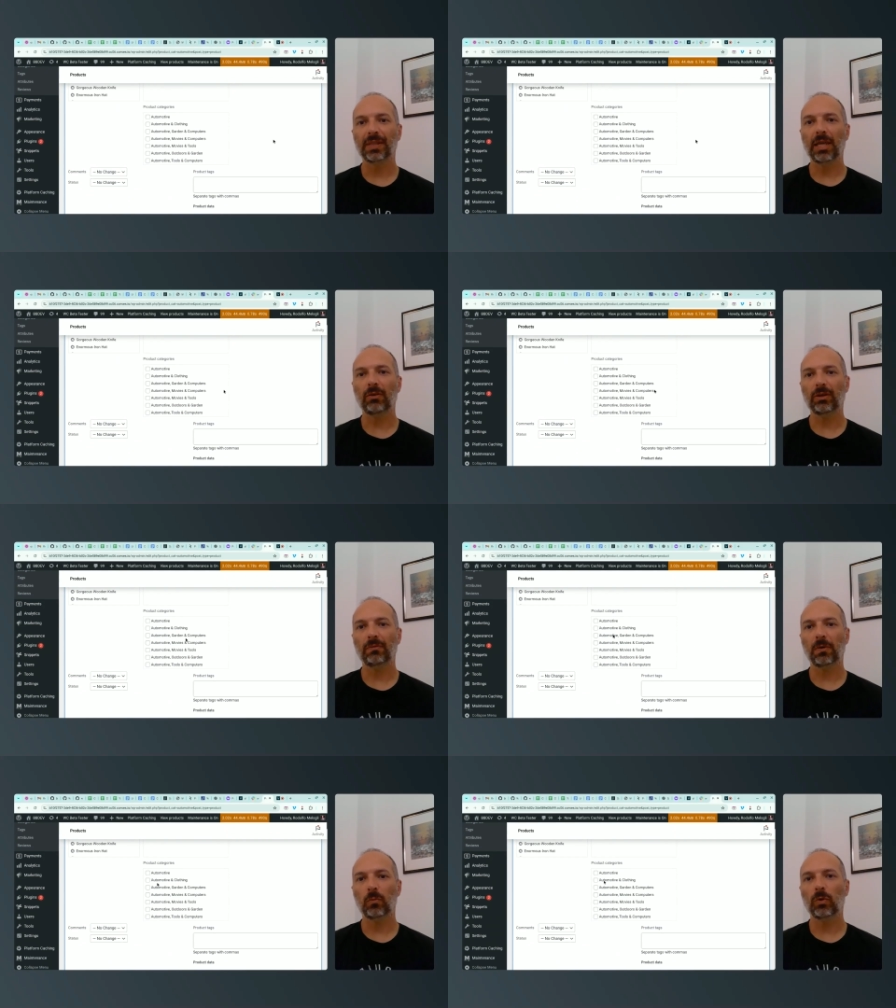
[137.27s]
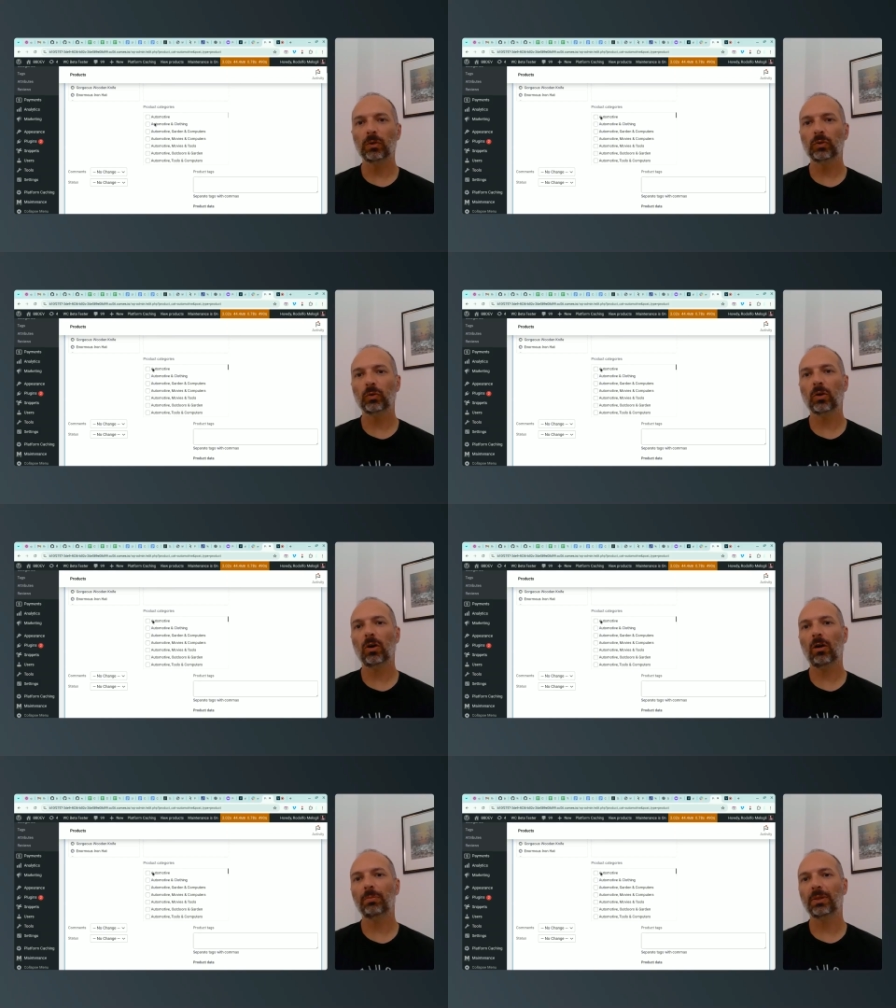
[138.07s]
Now, if I want to
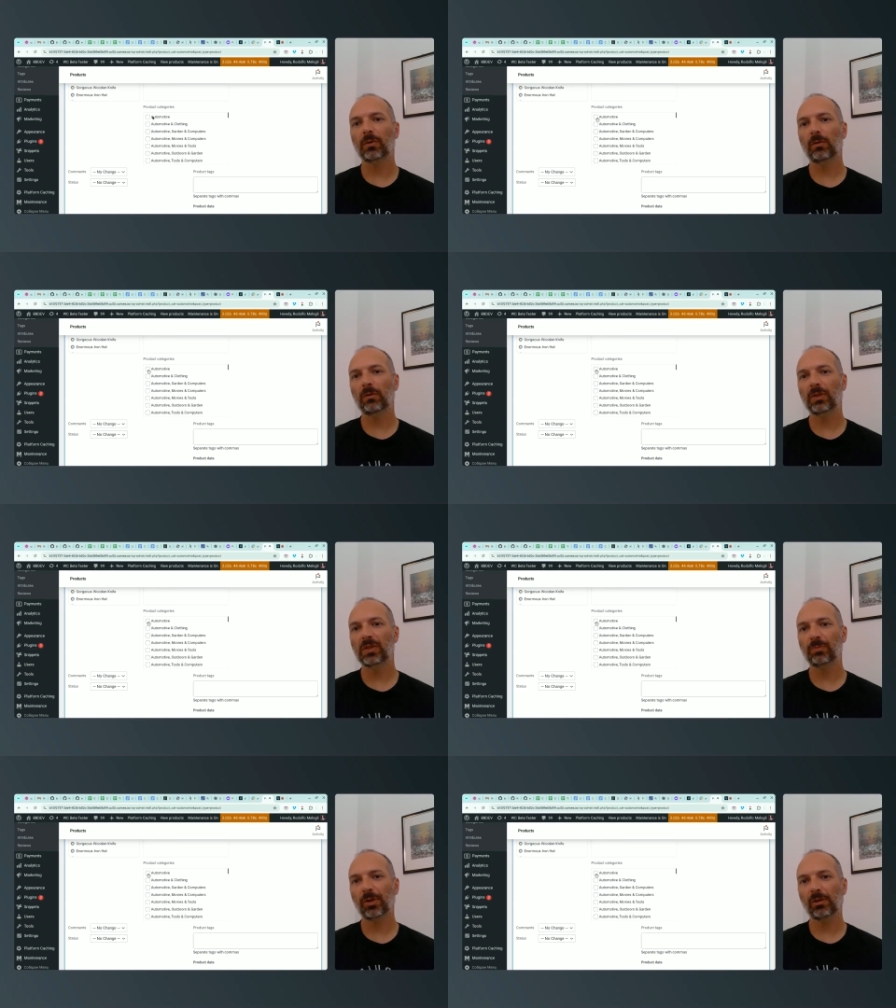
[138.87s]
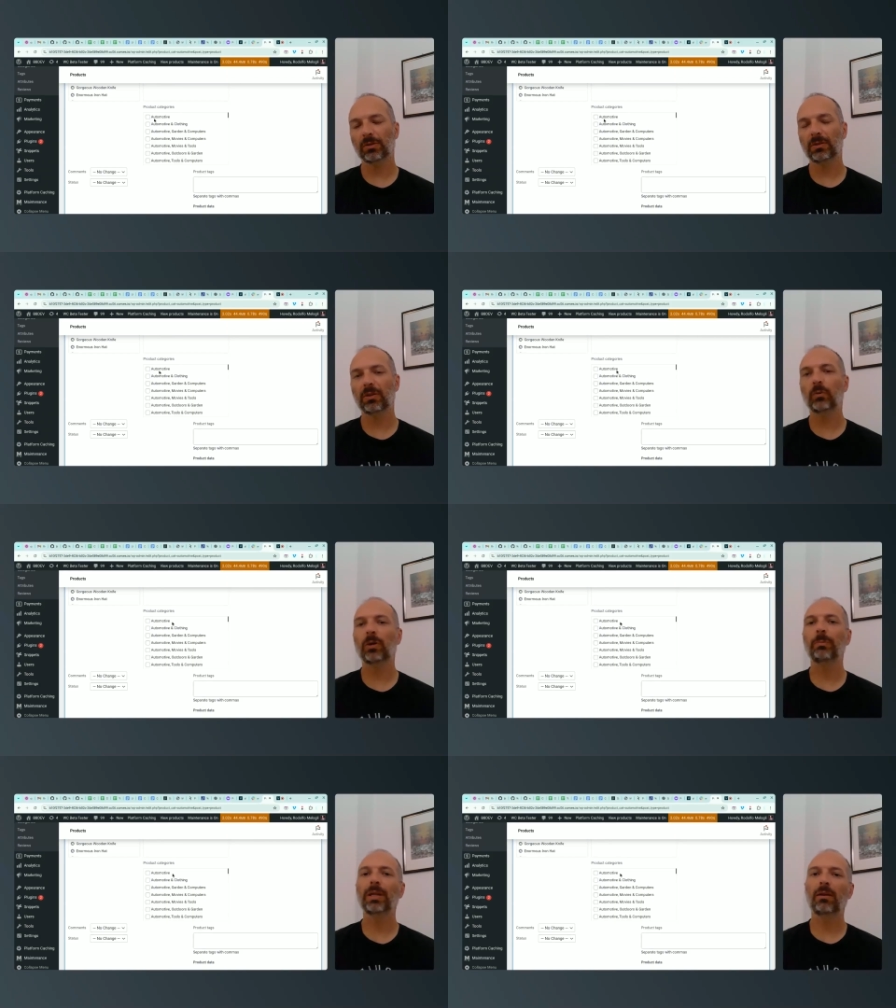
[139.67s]
copy all these products that were
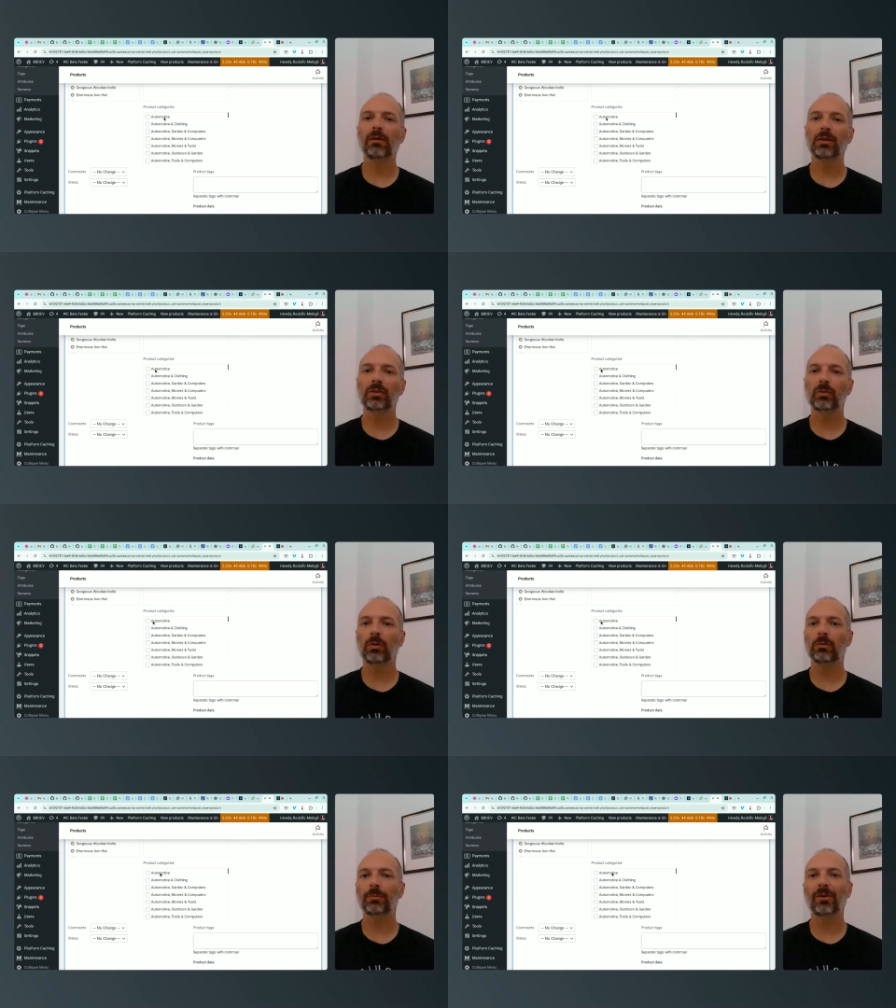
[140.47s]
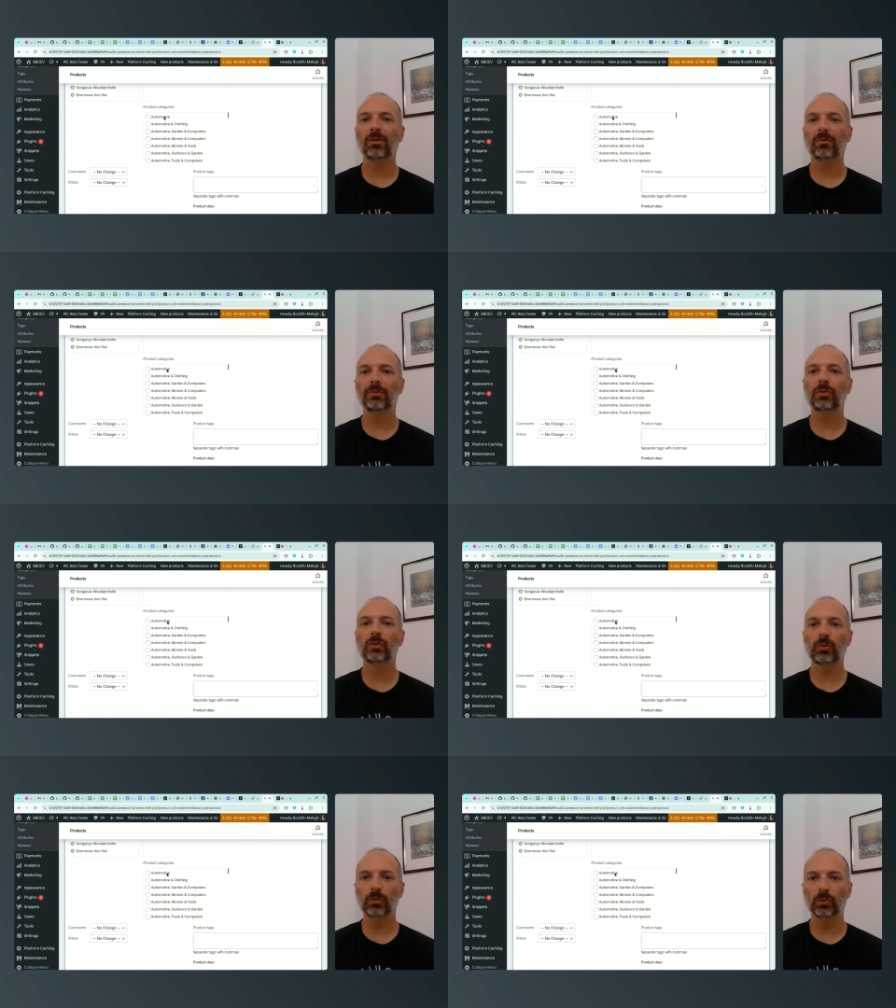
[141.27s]
belonging to automotive
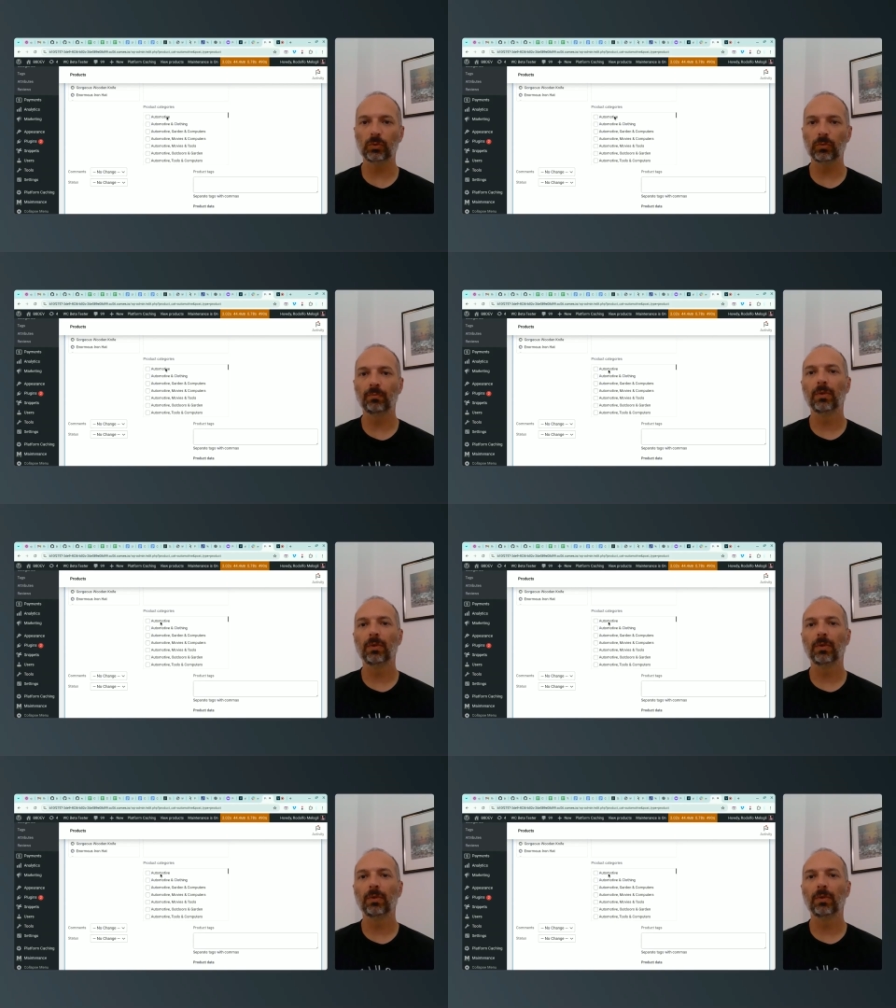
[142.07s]
to